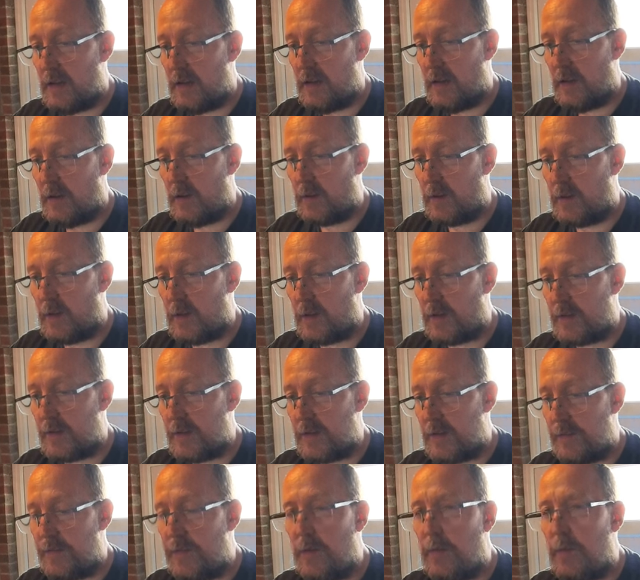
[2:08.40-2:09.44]
and you can hold a lot
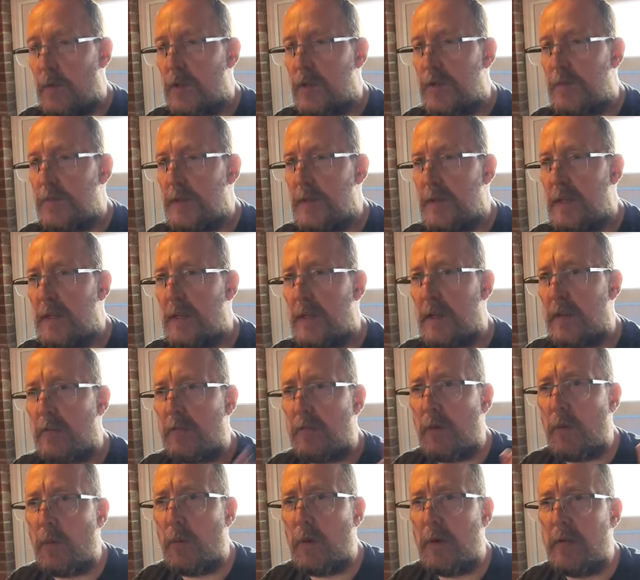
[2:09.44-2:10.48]
of stuff. What do you mean they're
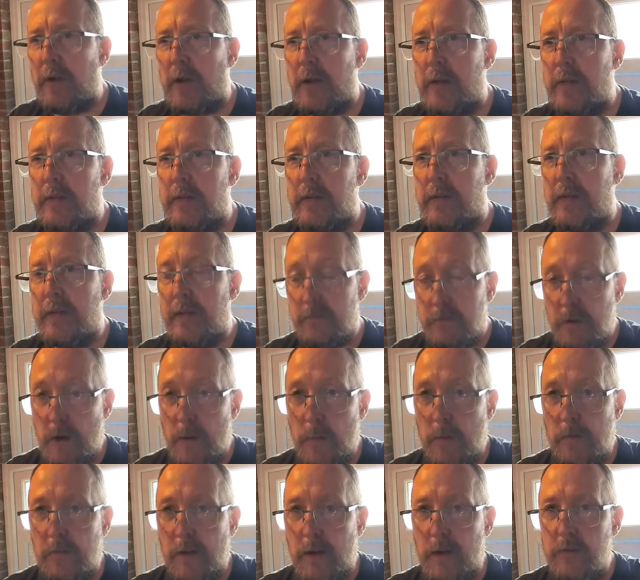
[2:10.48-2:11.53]
the wrong way around? They're the
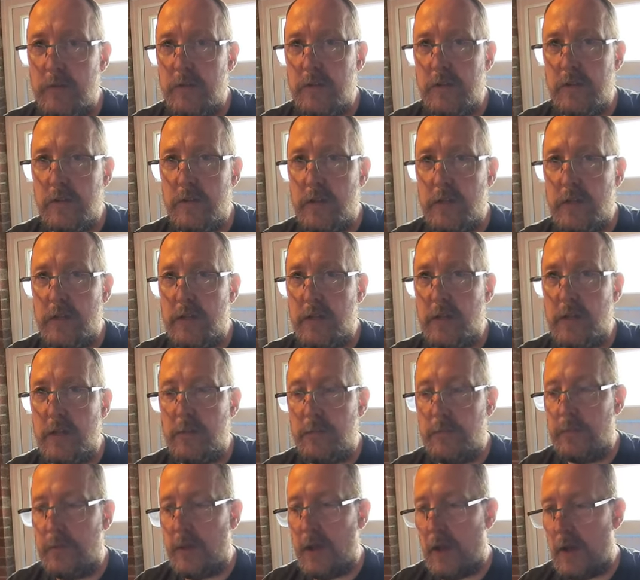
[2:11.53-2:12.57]
right way around, surely?
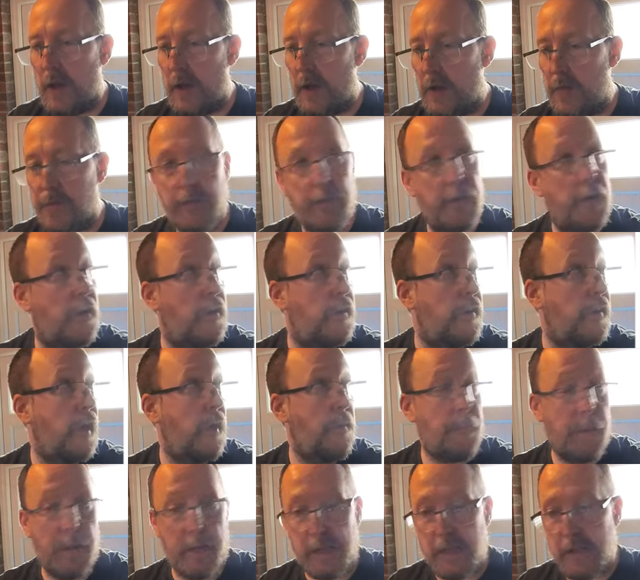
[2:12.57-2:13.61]
No?
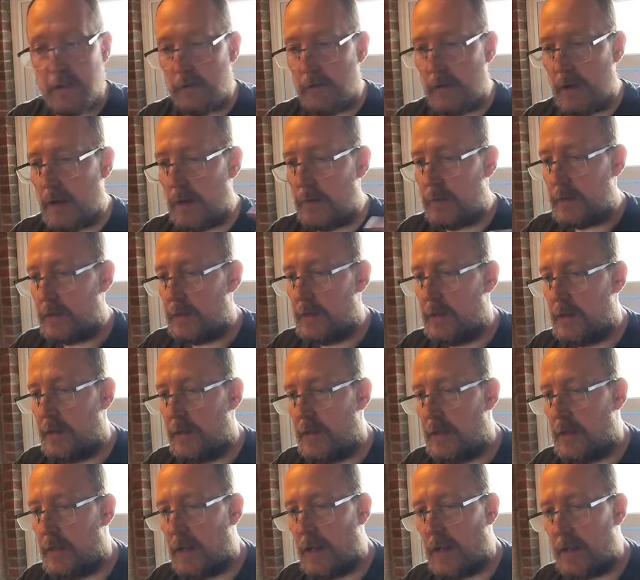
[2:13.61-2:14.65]
Turn that picture around.
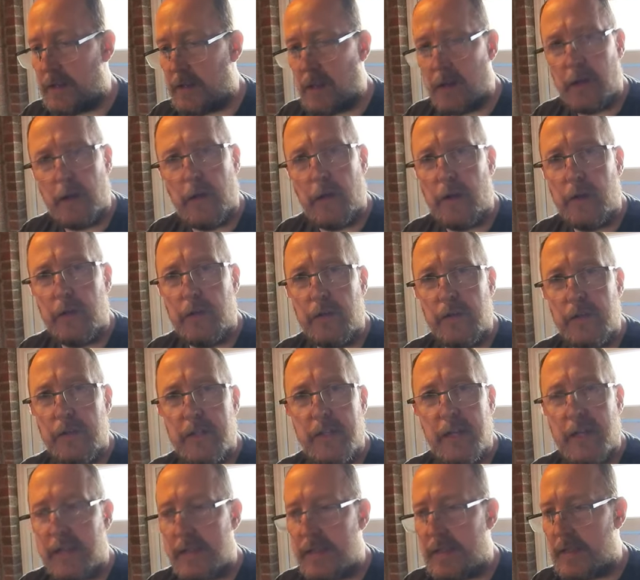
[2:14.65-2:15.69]
I don't know who
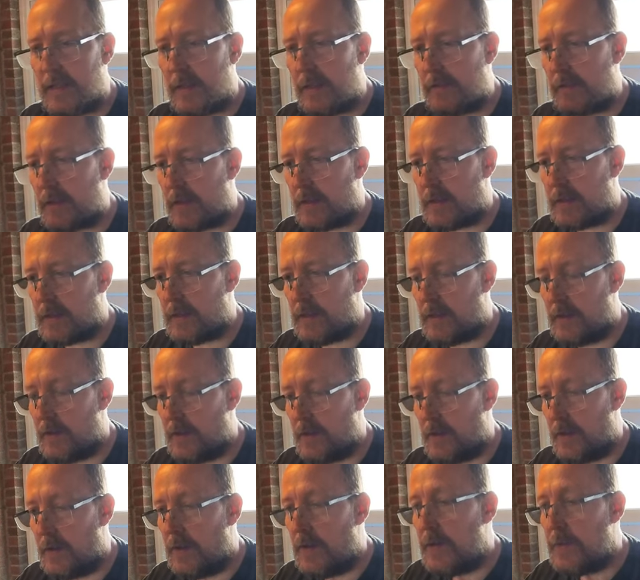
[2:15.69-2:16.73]
does the editing around
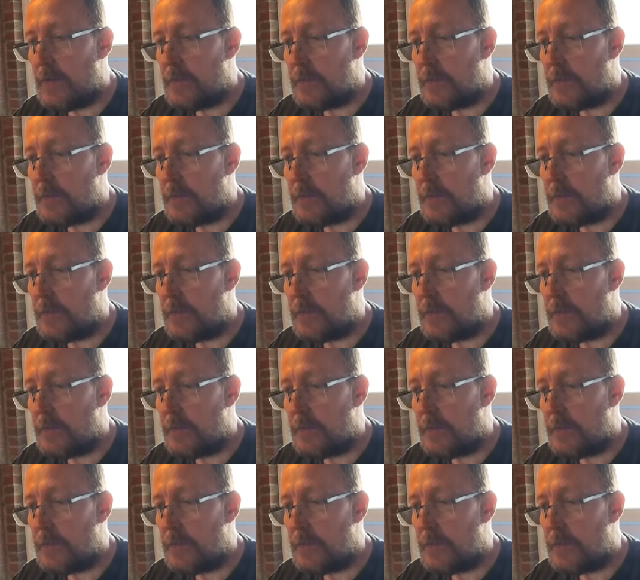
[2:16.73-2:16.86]
here.